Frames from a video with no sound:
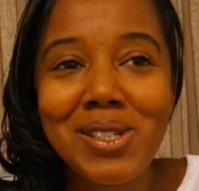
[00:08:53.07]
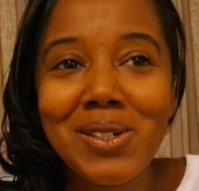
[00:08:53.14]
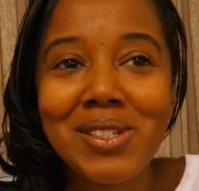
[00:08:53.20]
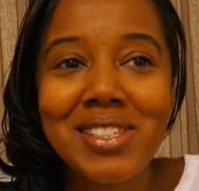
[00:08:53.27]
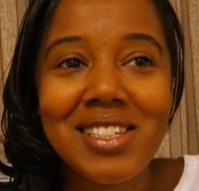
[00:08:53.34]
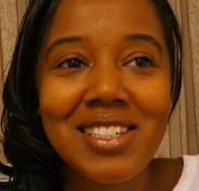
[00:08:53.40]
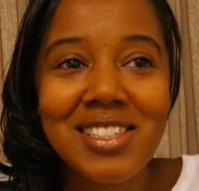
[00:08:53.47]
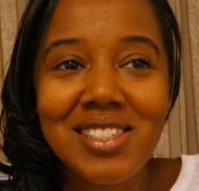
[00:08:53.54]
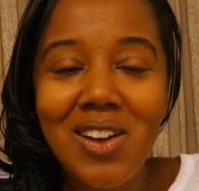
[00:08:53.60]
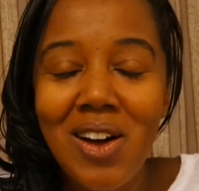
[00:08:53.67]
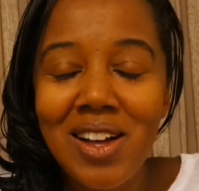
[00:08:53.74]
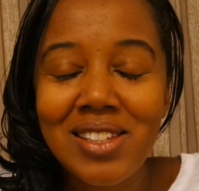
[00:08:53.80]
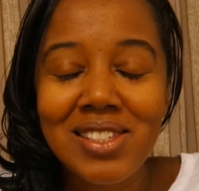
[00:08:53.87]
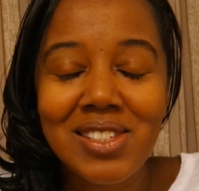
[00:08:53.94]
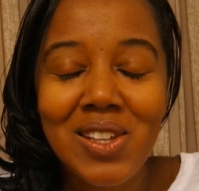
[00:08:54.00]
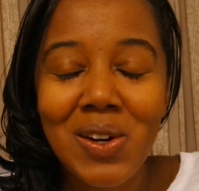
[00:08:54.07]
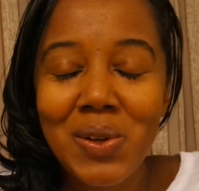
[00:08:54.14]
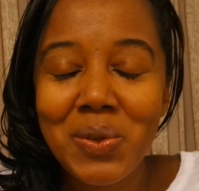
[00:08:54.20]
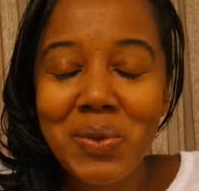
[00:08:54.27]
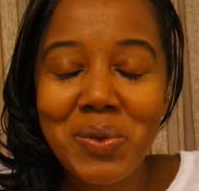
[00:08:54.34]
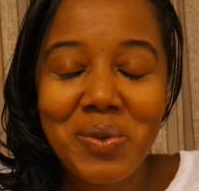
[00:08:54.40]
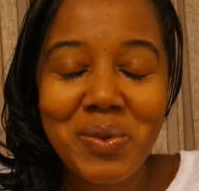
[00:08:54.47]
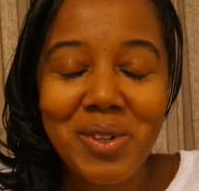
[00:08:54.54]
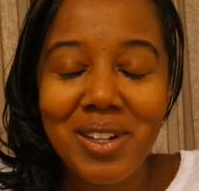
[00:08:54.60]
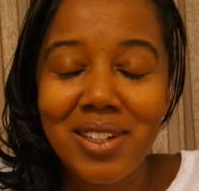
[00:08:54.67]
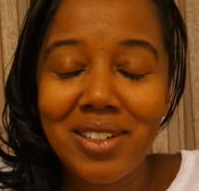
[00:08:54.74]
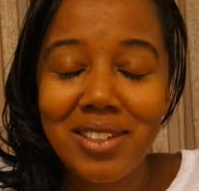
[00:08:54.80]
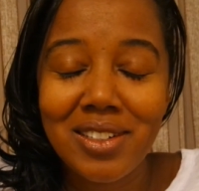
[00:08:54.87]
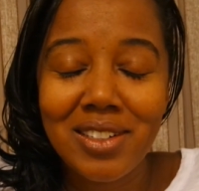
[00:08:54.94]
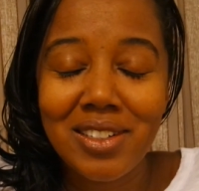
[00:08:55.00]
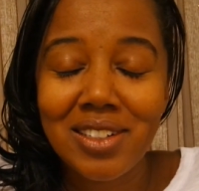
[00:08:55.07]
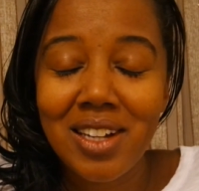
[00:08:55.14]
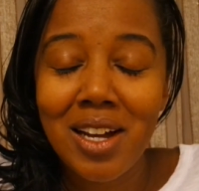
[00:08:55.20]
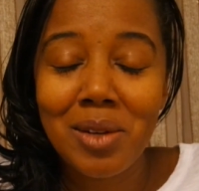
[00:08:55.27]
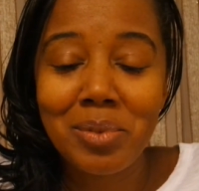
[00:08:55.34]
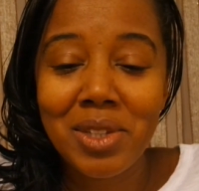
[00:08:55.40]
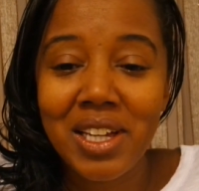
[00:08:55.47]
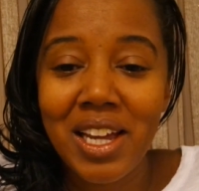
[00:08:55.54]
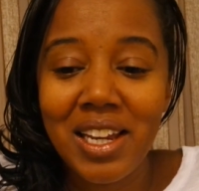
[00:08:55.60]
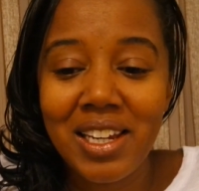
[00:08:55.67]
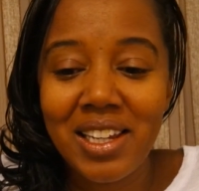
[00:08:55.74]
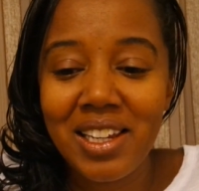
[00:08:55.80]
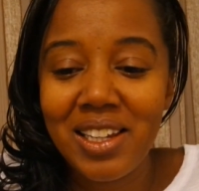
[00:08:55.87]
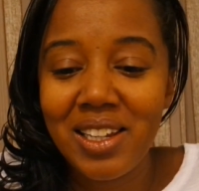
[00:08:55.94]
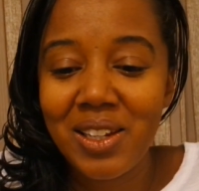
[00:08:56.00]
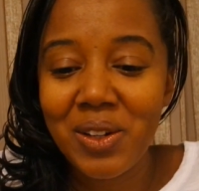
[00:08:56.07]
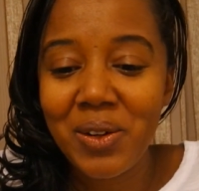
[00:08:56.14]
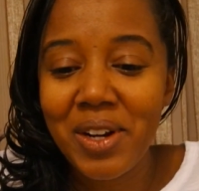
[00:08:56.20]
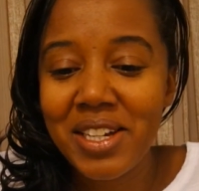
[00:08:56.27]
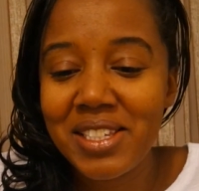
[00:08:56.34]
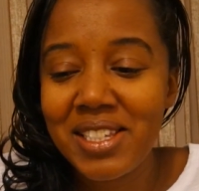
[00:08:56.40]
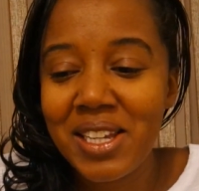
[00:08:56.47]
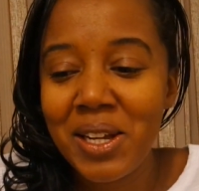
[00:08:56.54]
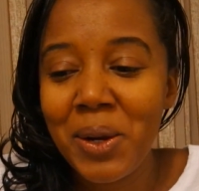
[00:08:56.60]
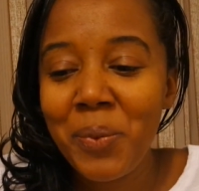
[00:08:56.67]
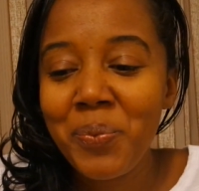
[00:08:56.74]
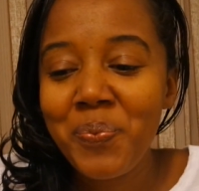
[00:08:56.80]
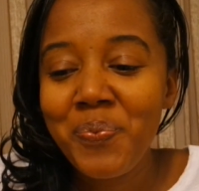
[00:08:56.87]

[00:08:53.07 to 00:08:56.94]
So it's all so complicated and crazy.